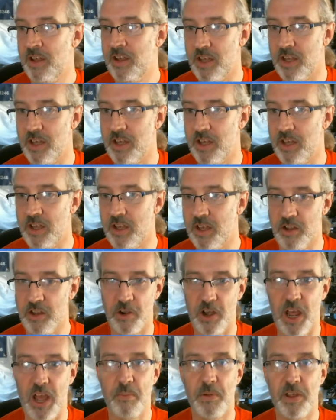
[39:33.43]
your
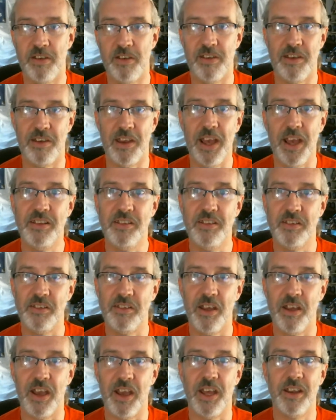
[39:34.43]
name and today's
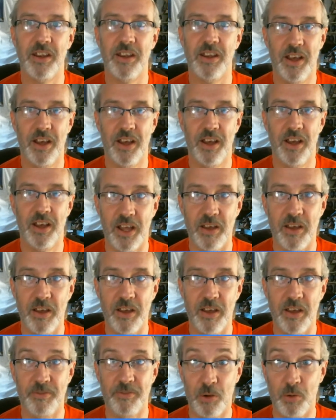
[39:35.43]
date if
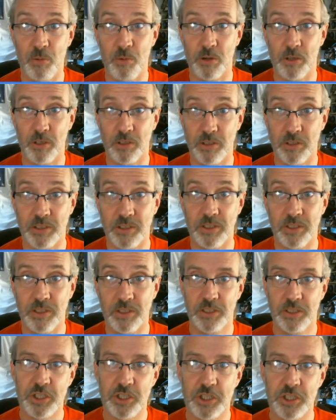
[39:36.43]
you were
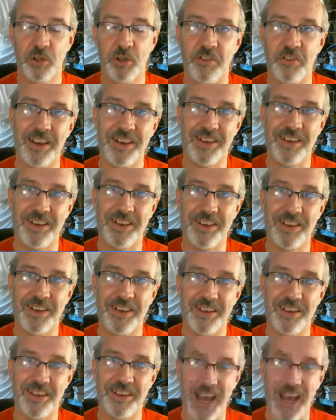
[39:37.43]
choosing
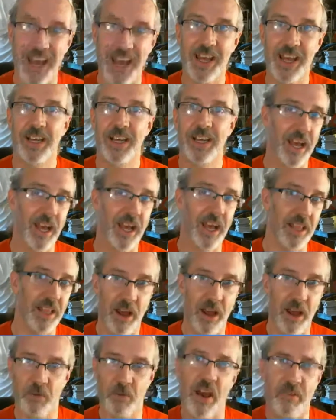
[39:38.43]
today. and
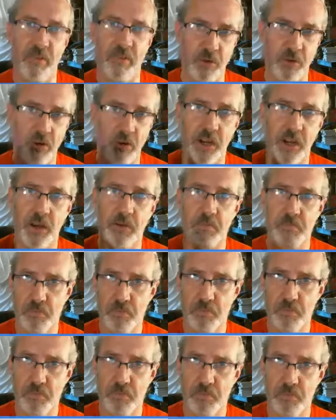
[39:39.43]
that was after he
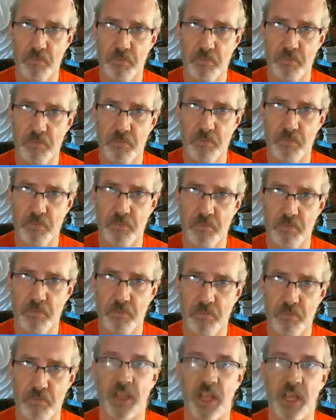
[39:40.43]
prayed with them and
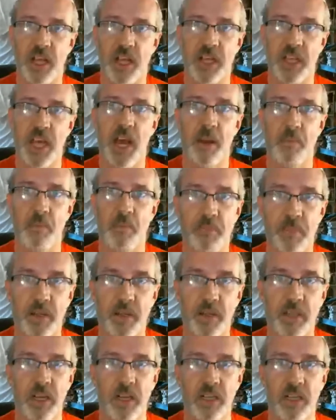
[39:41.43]
everything like that.
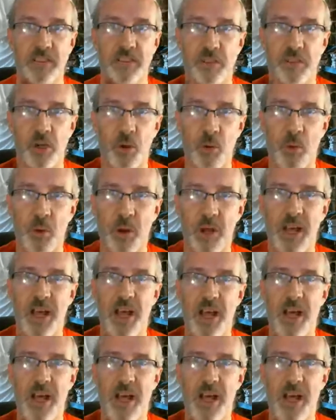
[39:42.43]
But so